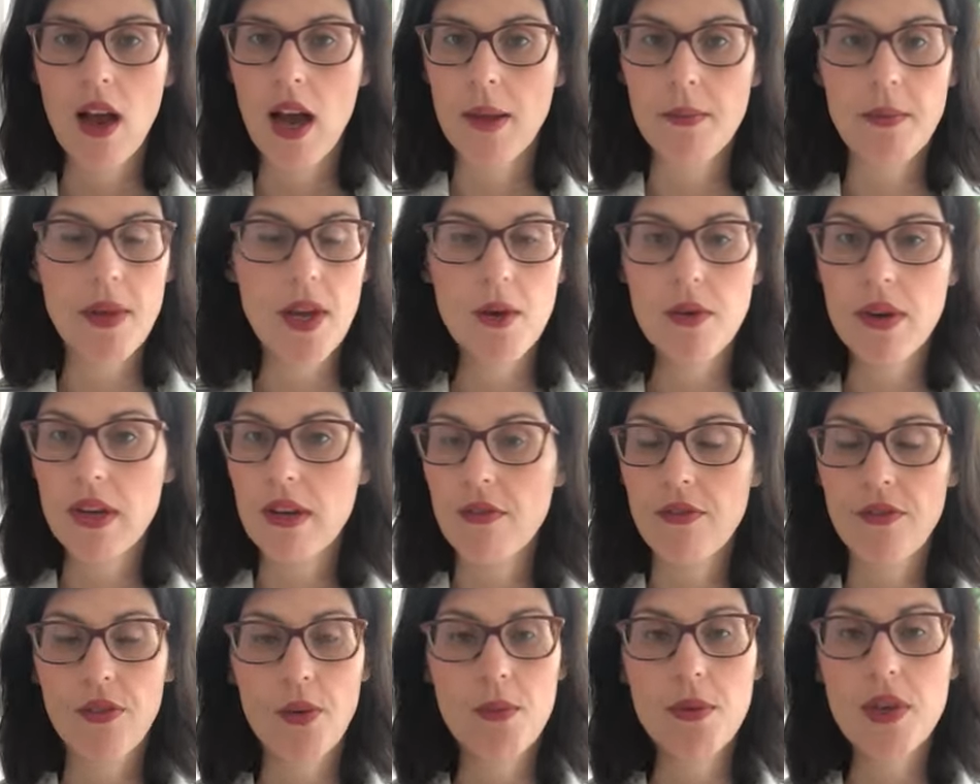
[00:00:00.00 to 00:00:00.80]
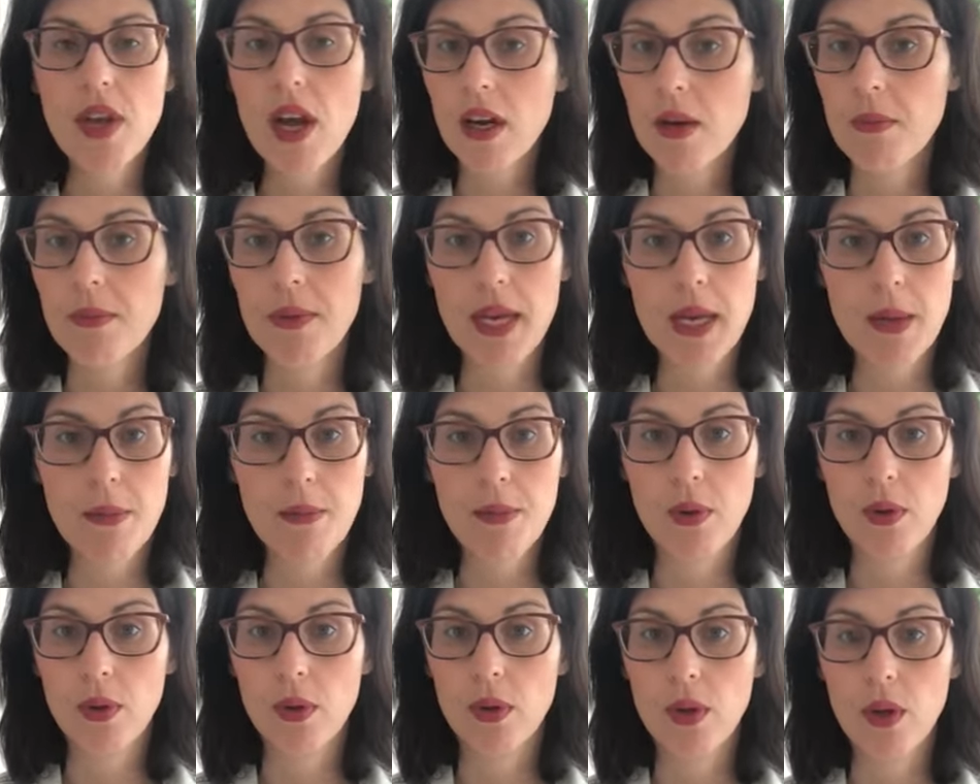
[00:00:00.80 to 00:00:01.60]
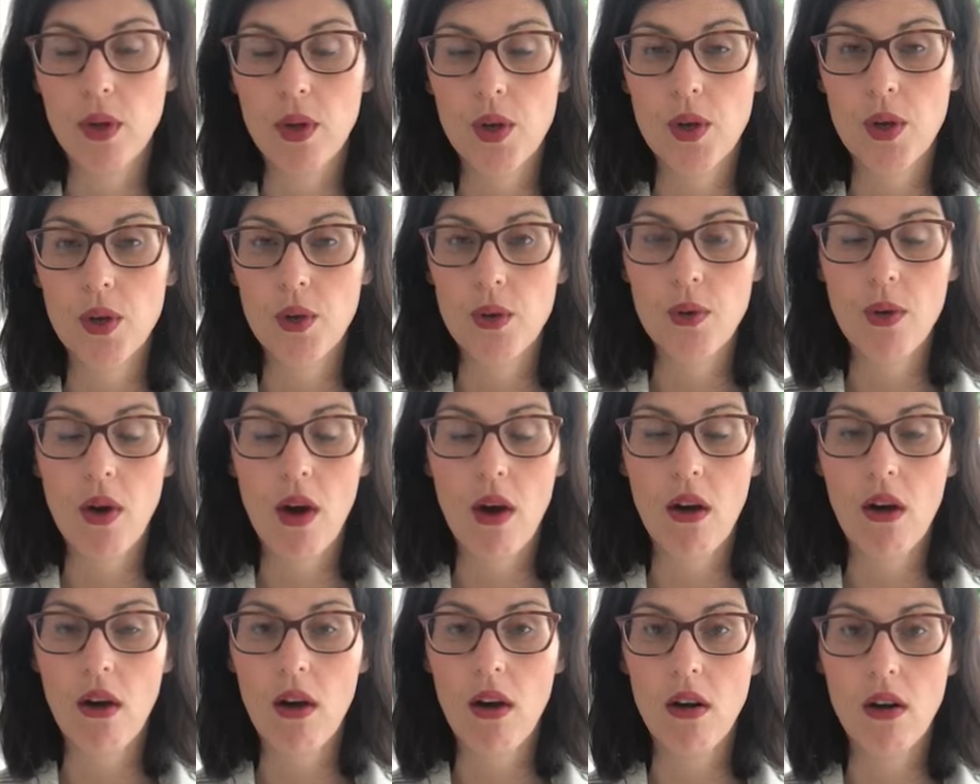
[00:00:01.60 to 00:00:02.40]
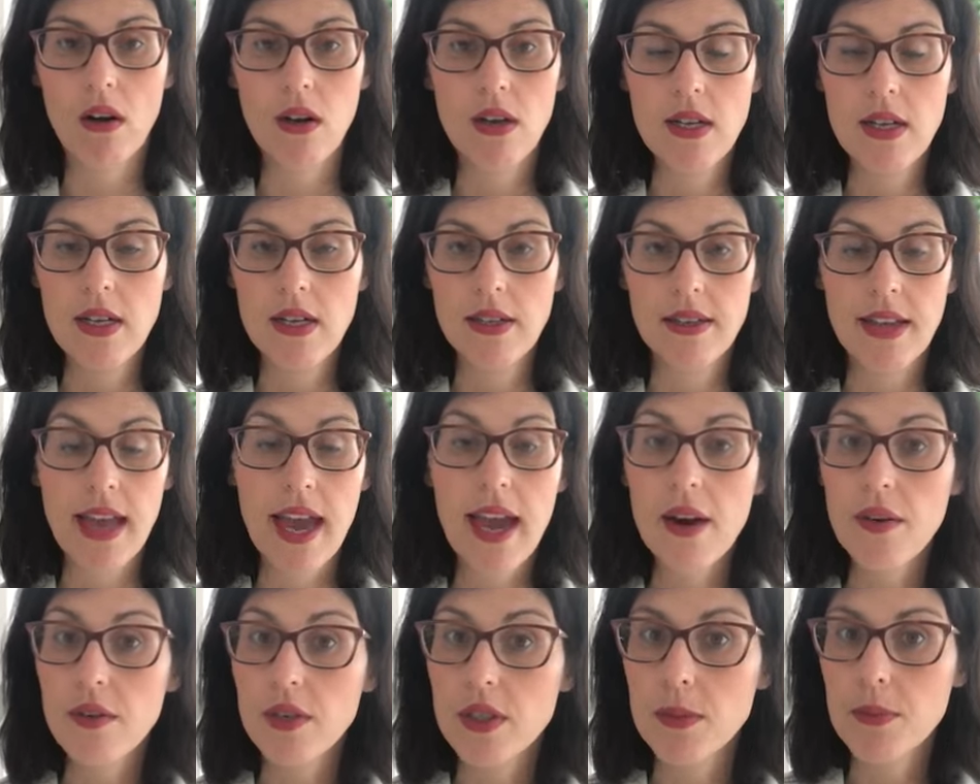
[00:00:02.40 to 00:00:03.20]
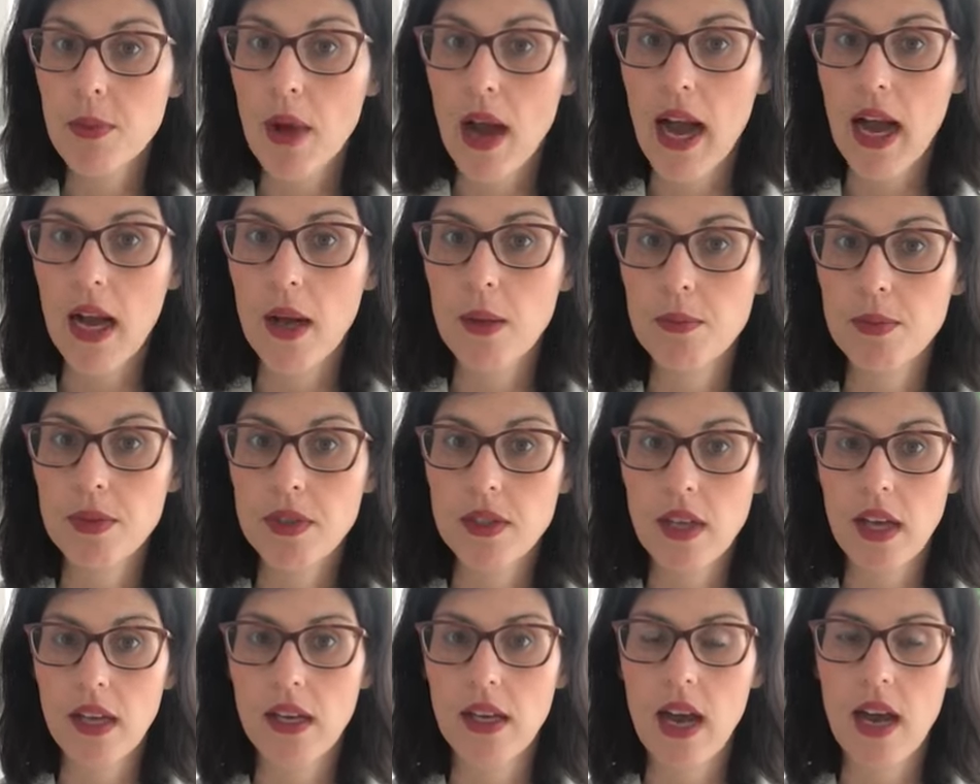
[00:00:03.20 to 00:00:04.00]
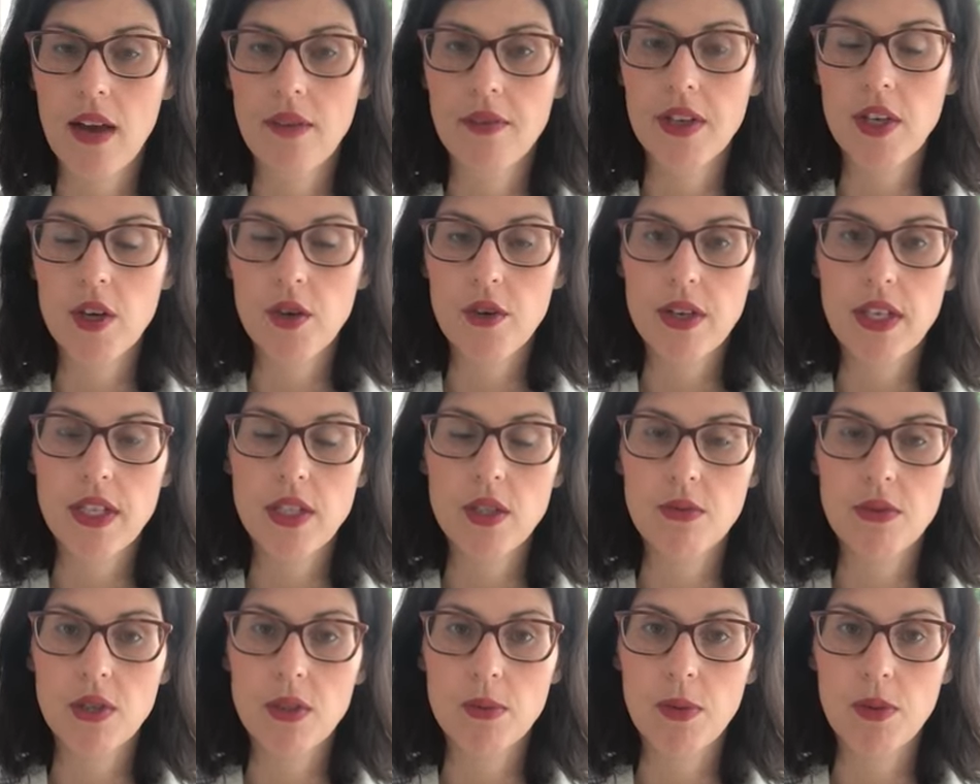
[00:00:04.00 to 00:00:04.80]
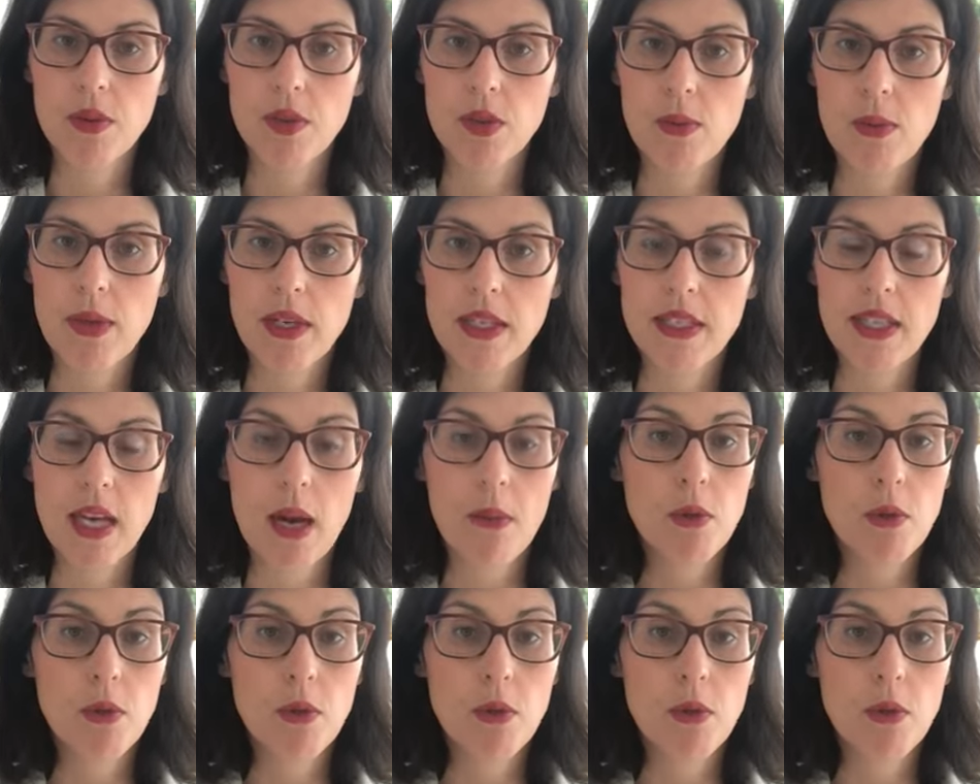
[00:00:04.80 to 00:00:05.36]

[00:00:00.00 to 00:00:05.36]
I'm hearing from young people who are carers perhaps and have increased responsibility.